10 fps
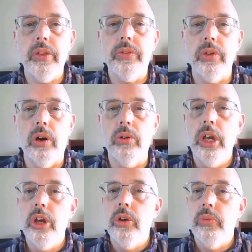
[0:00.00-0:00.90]
So
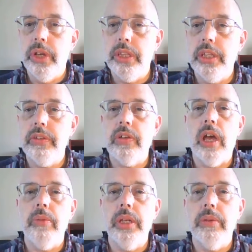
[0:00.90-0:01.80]
read the
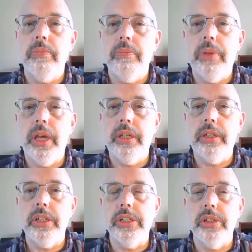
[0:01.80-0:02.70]
assignment, pay
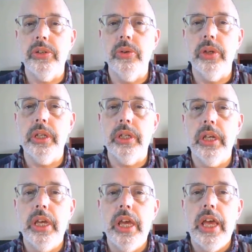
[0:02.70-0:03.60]
attention to it,
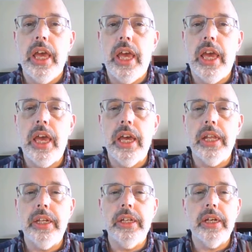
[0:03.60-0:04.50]

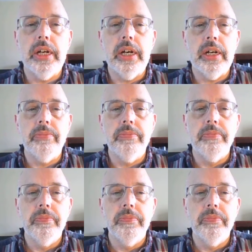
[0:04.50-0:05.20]
and uh,